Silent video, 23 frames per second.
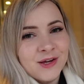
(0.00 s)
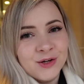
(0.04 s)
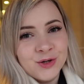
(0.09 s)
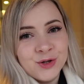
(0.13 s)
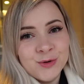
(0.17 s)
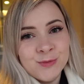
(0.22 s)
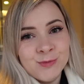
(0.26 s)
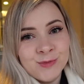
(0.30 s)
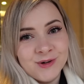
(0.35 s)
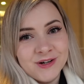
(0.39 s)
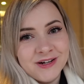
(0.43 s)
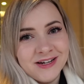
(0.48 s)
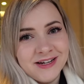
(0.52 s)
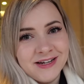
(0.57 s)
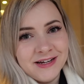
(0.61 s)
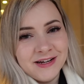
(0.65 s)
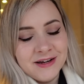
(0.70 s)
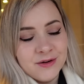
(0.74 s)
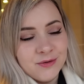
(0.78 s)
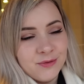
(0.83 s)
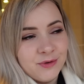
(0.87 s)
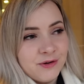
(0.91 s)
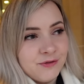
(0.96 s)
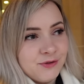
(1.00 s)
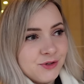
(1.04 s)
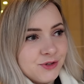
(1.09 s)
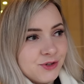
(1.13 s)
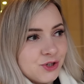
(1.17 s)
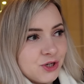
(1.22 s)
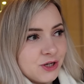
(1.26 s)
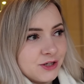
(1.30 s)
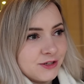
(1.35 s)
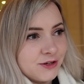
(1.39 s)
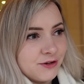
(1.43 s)
Good morning. We
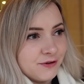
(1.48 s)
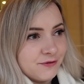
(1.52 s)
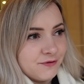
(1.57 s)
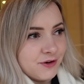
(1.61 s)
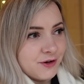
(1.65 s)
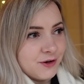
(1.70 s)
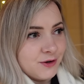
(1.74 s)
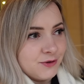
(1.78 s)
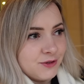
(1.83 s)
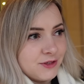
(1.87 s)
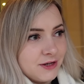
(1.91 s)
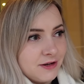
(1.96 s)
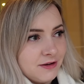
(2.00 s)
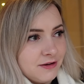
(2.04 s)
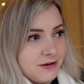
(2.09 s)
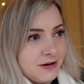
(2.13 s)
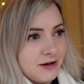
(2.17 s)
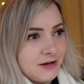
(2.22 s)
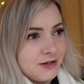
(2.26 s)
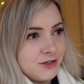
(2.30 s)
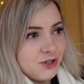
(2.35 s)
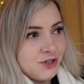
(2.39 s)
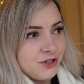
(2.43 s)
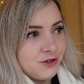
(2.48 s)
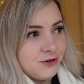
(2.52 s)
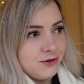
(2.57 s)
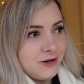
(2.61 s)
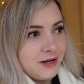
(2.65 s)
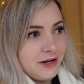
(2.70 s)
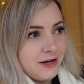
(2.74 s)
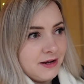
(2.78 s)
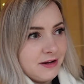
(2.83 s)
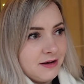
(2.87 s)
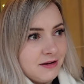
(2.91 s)
just checked out of our hotel in Hachinohe,
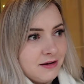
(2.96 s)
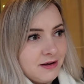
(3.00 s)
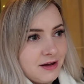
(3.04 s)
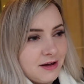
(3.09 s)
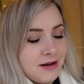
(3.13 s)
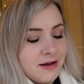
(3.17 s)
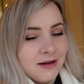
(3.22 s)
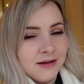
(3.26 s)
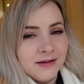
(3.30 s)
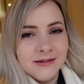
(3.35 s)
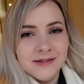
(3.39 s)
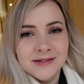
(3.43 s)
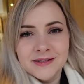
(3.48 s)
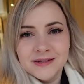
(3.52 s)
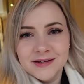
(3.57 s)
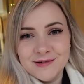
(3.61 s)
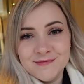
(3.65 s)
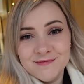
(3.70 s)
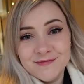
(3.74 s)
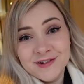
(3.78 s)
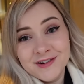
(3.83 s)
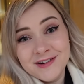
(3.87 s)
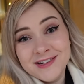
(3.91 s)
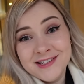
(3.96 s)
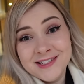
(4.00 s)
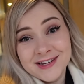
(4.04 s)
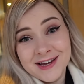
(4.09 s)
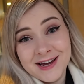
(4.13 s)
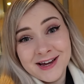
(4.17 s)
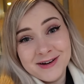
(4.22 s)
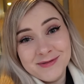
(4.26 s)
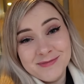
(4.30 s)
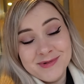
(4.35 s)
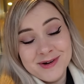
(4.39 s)
and I'm very
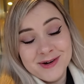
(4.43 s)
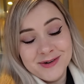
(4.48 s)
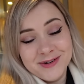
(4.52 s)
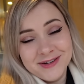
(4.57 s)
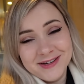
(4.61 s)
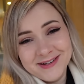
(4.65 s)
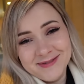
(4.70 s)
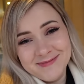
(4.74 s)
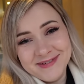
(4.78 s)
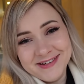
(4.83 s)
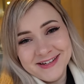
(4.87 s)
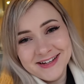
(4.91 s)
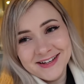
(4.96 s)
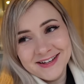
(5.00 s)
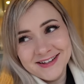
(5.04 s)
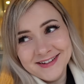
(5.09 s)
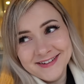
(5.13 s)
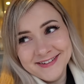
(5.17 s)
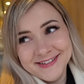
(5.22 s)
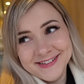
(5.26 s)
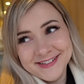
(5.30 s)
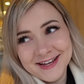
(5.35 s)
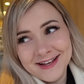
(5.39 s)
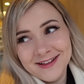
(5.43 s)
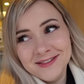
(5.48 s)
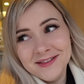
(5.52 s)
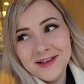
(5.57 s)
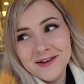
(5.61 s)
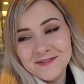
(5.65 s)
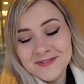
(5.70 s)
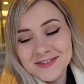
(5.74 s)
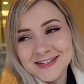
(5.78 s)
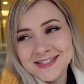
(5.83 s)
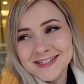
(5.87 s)
sad about it because I
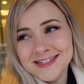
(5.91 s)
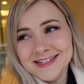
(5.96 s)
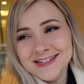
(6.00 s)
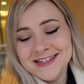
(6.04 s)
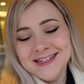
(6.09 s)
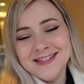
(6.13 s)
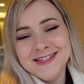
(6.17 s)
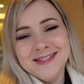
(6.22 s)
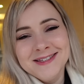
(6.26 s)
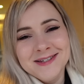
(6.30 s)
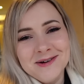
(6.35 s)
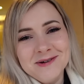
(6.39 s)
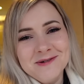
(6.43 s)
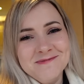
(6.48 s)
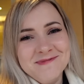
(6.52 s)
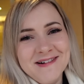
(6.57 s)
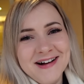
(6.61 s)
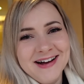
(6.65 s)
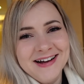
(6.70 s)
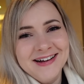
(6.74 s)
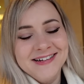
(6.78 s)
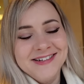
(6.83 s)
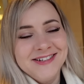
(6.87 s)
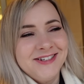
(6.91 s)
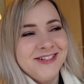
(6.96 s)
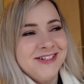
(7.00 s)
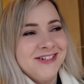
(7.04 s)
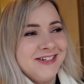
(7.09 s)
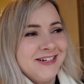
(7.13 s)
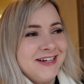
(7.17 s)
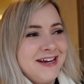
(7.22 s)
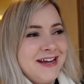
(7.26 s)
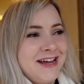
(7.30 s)
love this city so much.